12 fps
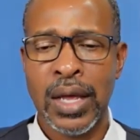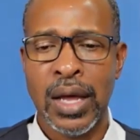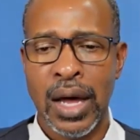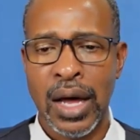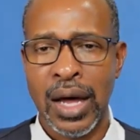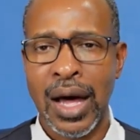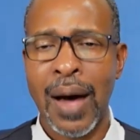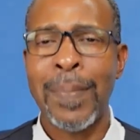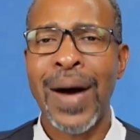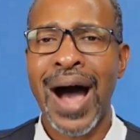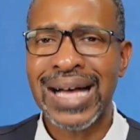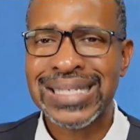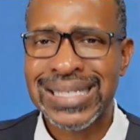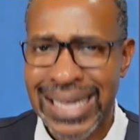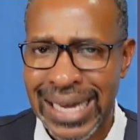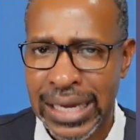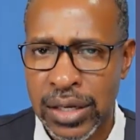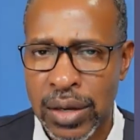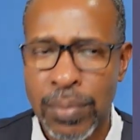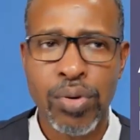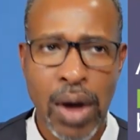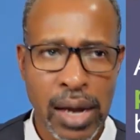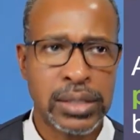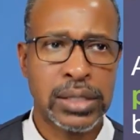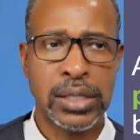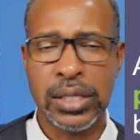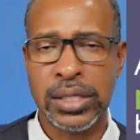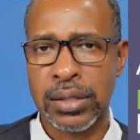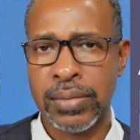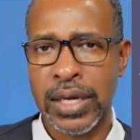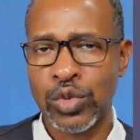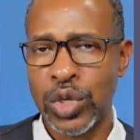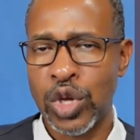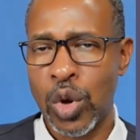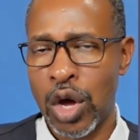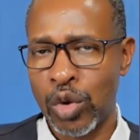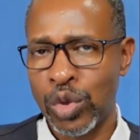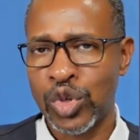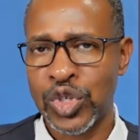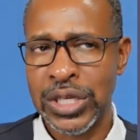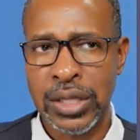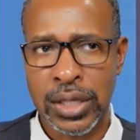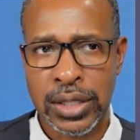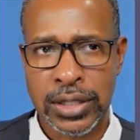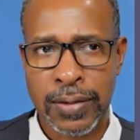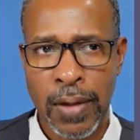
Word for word: uh, apostate Protestantism as we go on. We'll see this.